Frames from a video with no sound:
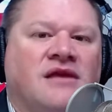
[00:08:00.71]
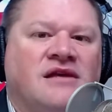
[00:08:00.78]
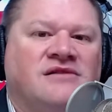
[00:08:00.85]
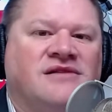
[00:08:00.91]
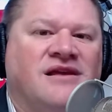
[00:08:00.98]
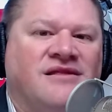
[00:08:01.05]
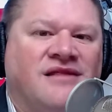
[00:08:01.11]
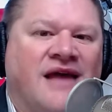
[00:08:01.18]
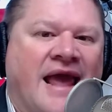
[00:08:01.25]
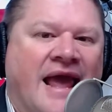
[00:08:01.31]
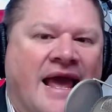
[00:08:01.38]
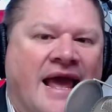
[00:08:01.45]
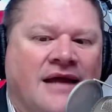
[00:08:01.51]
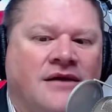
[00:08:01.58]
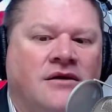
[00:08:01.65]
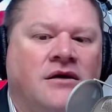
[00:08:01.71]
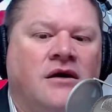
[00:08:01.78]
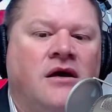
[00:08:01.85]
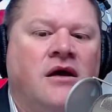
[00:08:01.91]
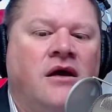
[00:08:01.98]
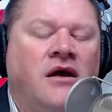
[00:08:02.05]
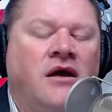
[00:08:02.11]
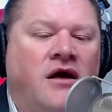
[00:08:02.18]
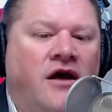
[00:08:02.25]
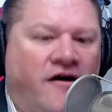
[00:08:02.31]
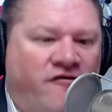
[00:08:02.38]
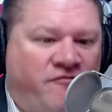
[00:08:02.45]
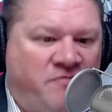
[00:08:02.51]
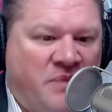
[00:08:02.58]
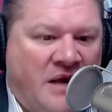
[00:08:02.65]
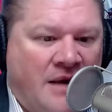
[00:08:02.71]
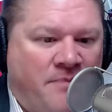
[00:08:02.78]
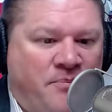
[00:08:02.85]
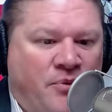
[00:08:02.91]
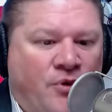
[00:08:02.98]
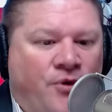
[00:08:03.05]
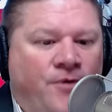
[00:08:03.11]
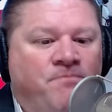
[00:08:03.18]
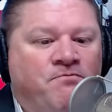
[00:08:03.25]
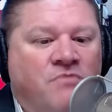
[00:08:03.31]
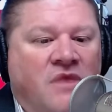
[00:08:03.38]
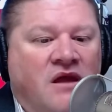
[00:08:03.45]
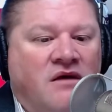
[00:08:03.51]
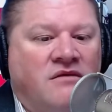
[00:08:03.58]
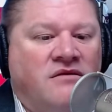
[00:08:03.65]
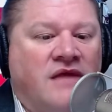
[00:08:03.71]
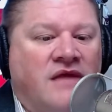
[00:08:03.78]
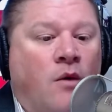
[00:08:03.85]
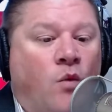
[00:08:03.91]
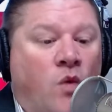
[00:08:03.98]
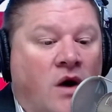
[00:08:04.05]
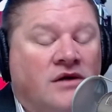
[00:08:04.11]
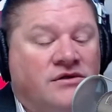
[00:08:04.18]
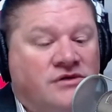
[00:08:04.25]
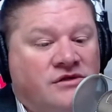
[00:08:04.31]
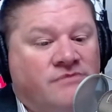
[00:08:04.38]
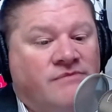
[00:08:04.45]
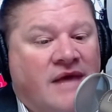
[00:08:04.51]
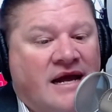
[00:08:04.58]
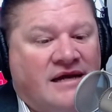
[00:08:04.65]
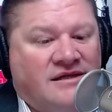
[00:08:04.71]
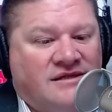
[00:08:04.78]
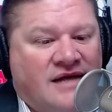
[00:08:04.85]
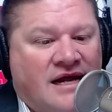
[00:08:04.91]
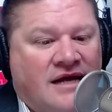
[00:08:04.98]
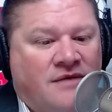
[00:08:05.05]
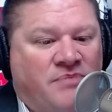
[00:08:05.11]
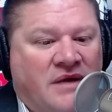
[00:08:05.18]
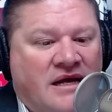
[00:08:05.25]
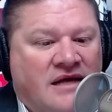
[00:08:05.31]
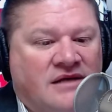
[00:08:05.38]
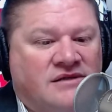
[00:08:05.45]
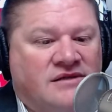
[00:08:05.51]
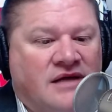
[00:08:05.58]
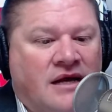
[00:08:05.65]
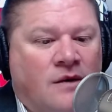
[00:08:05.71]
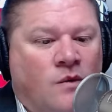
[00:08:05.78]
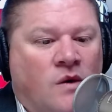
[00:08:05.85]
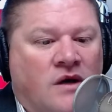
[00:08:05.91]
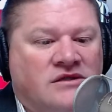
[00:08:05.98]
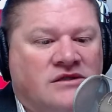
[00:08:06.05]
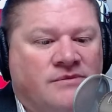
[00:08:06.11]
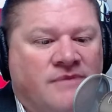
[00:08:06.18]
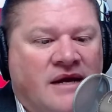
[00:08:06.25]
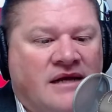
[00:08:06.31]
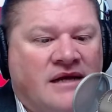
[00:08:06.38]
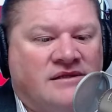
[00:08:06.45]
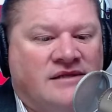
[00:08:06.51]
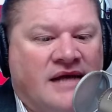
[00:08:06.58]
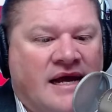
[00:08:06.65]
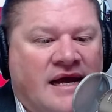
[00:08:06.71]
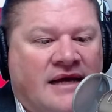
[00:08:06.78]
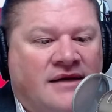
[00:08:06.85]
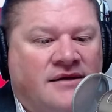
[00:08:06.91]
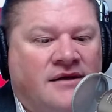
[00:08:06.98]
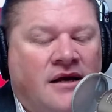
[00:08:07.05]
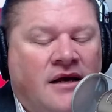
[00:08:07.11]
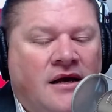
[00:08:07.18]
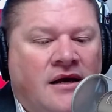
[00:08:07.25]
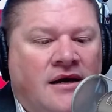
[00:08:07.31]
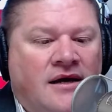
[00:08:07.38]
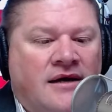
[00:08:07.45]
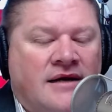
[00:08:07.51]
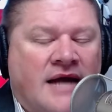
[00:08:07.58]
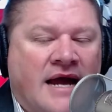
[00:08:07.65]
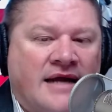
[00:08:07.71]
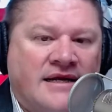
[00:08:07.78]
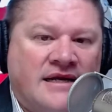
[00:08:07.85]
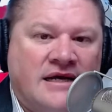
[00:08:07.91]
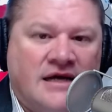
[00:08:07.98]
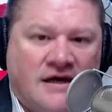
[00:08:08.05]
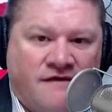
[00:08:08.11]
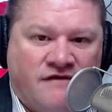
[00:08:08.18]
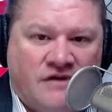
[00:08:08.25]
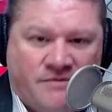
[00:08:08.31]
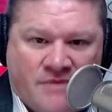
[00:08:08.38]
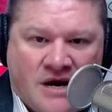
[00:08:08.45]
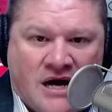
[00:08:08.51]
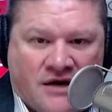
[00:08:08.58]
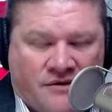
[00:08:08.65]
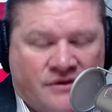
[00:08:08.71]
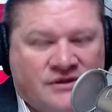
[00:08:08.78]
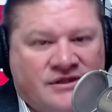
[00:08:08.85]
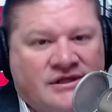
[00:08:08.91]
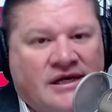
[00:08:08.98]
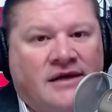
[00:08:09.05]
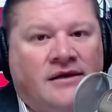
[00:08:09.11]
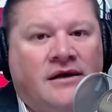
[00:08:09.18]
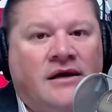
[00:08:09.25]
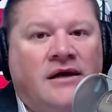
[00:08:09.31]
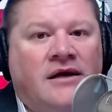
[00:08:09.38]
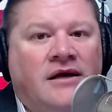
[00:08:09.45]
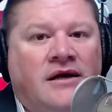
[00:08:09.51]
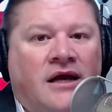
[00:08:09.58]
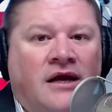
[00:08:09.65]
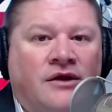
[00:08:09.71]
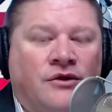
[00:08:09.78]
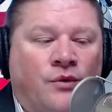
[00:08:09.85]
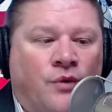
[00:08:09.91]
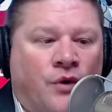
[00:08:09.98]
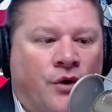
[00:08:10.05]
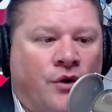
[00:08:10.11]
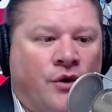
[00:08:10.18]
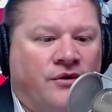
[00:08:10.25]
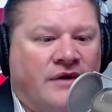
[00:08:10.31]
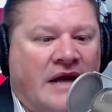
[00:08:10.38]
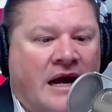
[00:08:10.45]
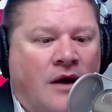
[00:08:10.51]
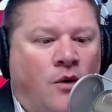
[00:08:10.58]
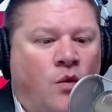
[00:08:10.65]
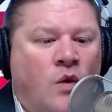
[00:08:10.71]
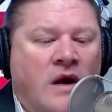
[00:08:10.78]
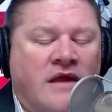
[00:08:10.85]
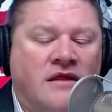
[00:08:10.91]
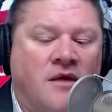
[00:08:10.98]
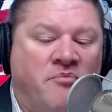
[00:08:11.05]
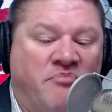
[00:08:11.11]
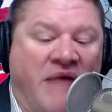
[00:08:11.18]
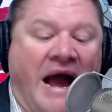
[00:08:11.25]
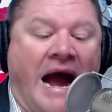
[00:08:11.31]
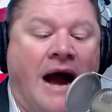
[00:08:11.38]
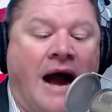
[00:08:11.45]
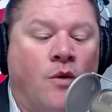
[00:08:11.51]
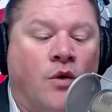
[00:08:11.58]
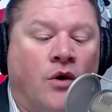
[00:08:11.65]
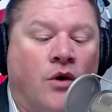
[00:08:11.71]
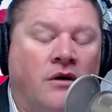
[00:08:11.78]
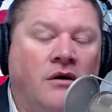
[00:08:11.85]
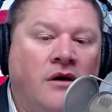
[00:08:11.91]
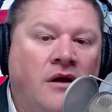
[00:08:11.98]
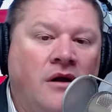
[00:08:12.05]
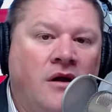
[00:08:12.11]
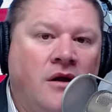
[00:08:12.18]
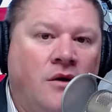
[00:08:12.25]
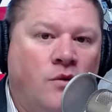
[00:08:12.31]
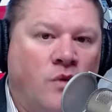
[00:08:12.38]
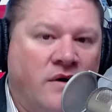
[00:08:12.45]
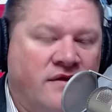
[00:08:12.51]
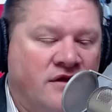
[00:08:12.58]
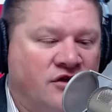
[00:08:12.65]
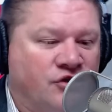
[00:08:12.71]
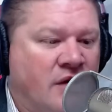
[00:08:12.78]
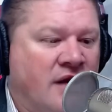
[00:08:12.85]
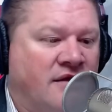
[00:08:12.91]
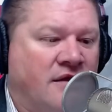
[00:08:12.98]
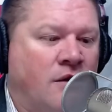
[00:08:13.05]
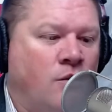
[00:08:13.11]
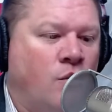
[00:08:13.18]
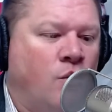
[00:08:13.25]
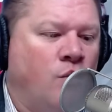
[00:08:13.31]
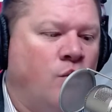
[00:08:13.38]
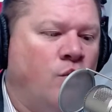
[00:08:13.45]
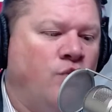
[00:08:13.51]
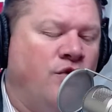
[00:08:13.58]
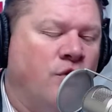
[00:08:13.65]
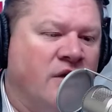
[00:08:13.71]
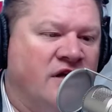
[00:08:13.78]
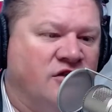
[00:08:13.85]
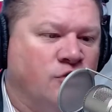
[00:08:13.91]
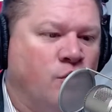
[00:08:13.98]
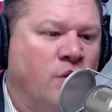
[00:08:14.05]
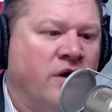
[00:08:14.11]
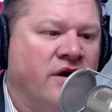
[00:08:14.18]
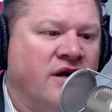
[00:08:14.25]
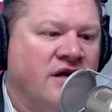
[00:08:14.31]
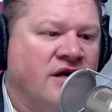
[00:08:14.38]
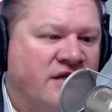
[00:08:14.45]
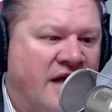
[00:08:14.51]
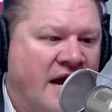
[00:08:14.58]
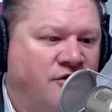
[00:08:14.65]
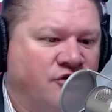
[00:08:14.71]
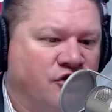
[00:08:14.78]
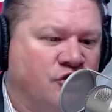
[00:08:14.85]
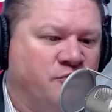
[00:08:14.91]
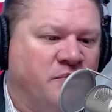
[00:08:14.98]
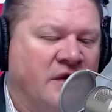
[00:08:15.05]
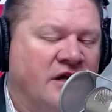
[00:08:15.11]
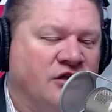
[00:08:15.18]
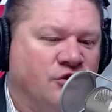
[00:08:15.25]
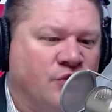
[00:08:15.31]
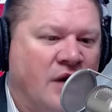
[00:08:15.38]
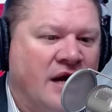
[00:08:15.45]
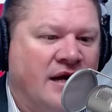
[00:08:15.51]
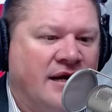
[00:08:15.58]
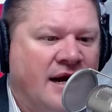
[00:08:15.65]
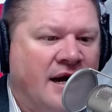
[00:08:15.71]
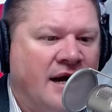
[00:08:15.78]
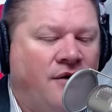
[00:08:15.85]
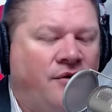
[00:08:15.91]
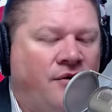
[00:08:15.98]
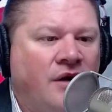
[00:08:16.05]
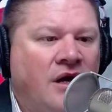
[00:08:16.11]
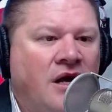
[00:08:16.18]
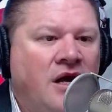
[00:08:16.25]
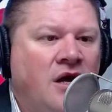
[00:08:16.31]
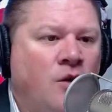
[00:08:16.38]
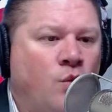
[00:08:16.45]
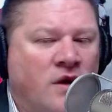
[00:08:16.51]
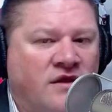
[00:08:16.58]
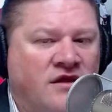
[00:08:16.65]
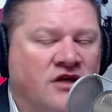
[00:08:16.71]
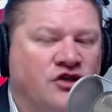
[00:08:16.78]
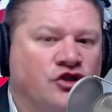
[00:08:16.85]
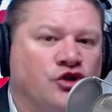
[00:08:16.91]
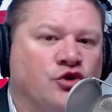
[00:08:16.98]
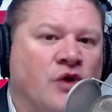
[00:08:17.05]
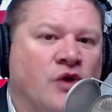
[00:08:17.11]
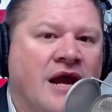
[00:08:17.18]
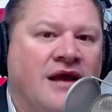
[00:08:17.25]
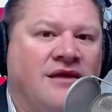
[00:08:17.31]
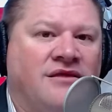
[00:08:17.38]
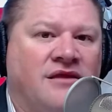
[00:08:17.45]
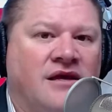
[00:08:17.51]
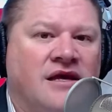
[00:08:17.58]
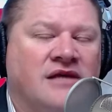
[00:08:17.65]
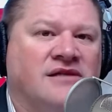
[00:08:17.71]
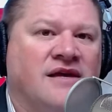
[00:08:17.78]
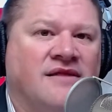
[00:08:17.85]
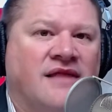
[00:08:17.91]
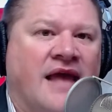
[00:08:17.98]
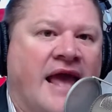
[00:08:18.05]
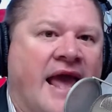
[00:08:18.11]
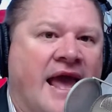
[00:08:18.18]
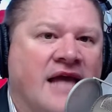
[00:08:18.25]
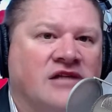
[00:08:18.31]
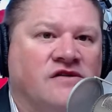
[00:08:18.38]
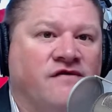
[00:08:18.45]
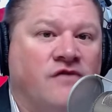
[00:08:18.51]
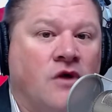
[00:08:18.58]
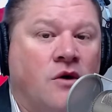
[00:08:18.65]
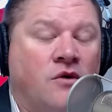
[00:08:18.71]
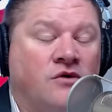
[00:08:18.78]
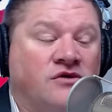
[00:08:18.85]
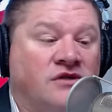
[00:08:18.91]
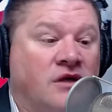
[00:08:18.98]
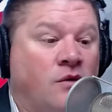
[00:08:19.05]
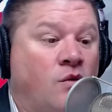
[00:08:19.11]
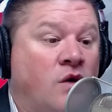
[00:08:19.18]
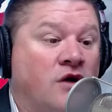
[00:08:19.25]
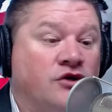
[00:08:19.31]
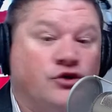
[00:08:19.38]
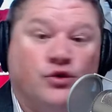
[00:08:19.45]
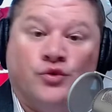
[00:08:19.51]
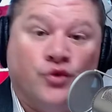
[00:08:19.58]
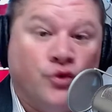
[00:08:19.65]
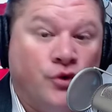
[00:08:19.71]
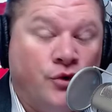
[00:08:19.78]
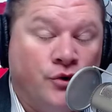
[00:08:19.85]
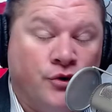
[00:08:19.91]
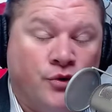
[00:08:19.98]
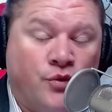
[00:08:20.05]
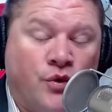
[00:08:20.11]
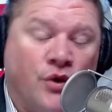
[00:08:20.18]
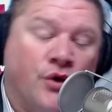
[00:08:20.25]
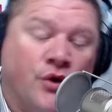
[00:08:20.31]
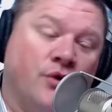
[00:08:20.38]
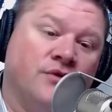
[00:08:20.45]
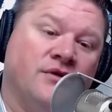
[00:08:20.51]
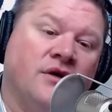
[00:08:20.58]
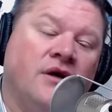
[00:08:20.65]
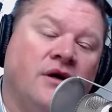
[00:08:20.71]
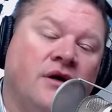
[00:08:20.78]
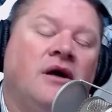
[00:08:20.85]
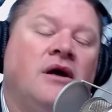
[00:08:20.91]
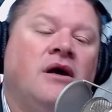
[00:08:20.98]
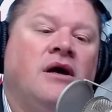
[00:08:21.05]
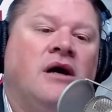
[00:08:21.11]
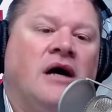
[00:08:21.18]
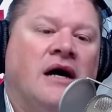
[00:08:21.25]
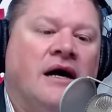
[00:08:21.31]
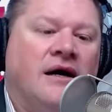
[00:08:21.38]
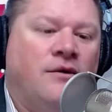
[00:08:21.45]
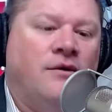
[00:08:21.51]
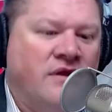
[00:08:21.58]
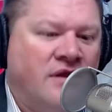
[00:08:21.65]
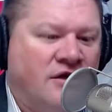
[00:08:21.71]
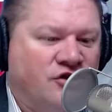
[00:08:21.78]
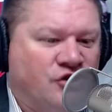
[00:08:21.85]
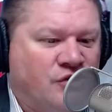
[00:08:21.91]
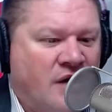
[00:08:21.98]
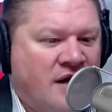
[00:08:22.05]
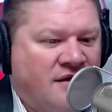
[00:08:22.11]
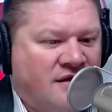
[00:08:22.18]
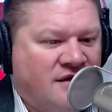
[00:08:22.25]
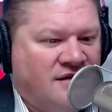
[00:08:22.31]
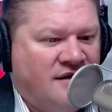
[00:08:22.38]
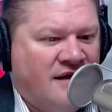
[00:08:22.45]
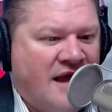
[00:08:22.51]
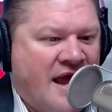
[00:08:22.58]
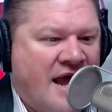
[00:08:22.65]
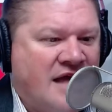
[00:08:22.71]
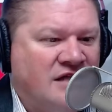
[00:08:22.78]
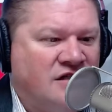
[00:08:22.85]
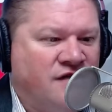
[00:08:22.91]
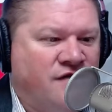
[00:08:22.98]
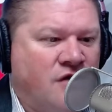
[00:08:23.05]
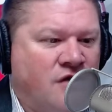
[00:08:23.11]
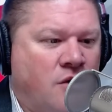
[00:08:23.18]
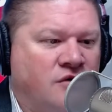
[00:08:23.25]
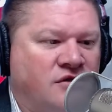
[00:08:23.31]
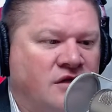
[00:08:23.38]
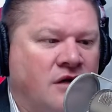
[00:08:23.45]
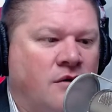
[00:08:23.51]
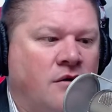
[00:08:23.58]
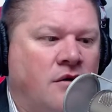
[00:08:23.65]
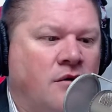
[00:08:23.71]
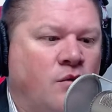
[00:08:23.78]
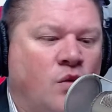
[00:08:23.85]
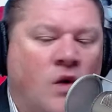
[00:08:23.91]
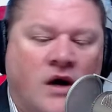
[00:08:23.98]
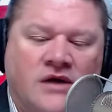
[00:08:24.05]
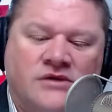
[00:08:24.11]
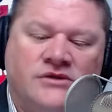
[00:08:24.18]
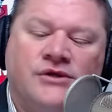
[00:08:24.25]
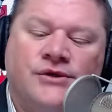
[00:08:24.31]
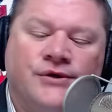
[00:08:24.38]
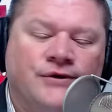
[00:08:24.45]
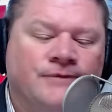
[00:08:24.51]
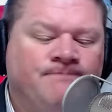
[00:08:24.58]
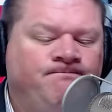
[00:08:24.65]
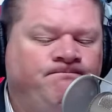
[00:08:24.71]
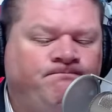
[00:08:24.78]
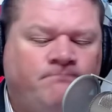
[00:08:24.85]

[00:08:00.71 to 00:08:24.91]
is in the hand of people that want to maintain peace and want to maintain an idea of democracy in the world. Now, when the strength, and the reason we're in a dangerous place right now, when the strength is in the hands of those that want to rule the world, when the strength is in the hands of those that want to,